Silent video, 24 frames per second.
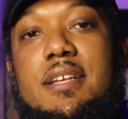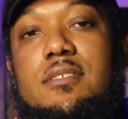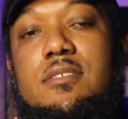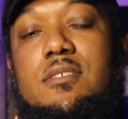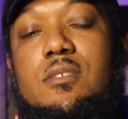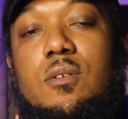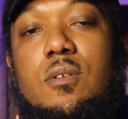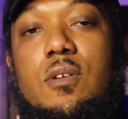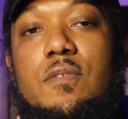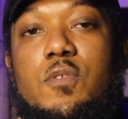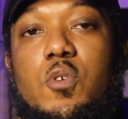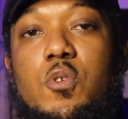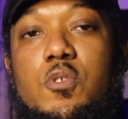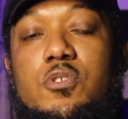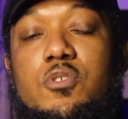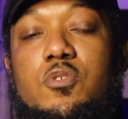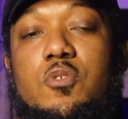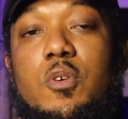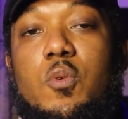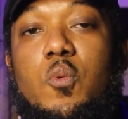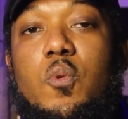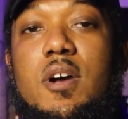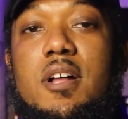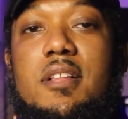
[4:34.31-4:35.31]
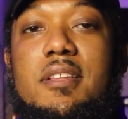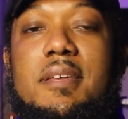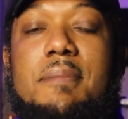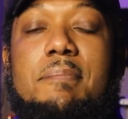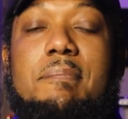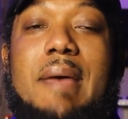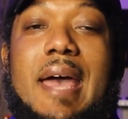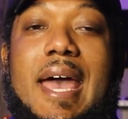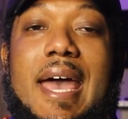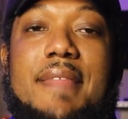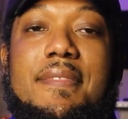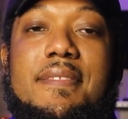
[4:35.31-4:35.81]
So of course, doing well in
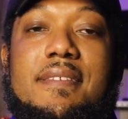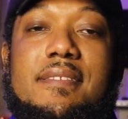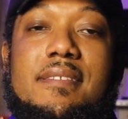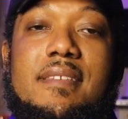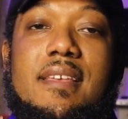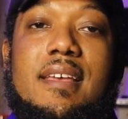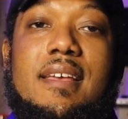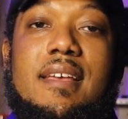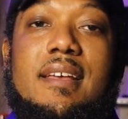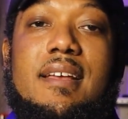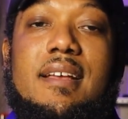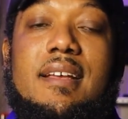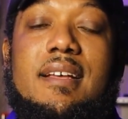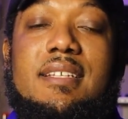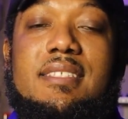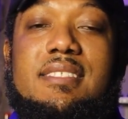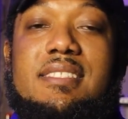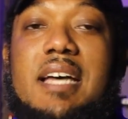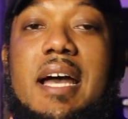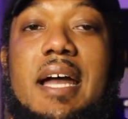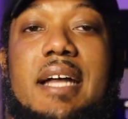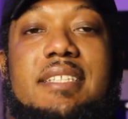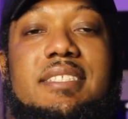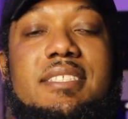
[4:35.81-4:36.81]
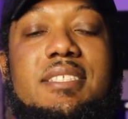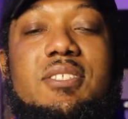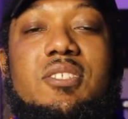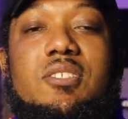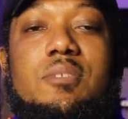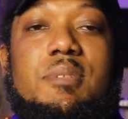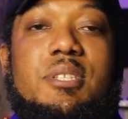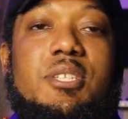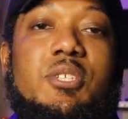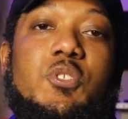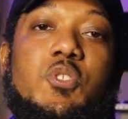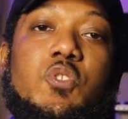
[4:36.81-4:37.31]
math and science is going to
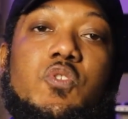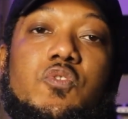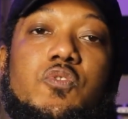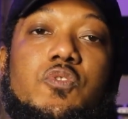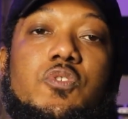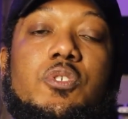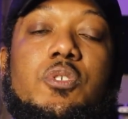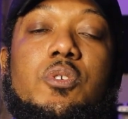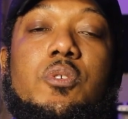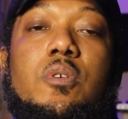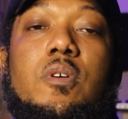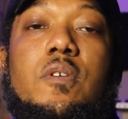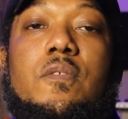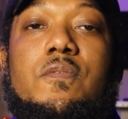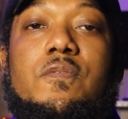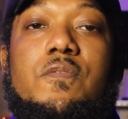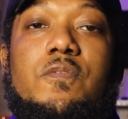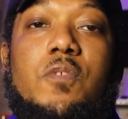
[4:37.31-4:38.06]
be useful